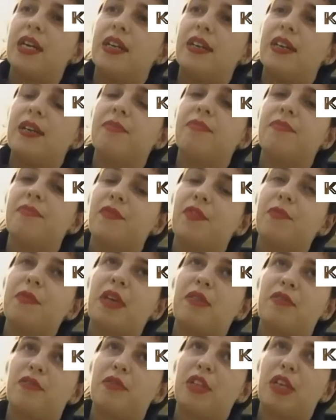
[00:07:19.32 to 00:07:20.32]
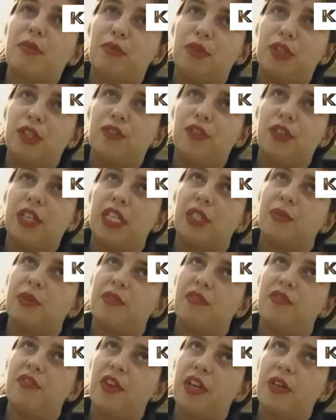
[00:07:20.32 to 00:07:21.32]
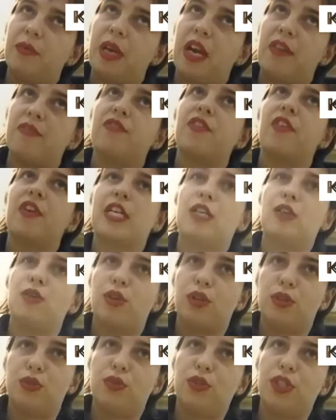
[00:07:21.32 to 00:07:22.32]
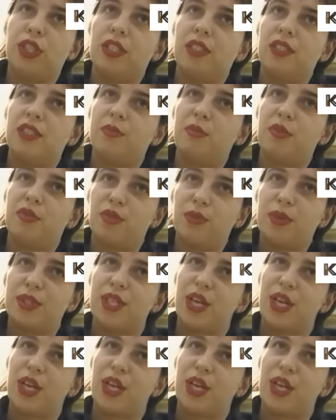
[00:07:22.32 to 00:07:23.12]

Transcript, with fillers: um, from that from that point of view, yes, we have a very we have a very loyal audience, and we're always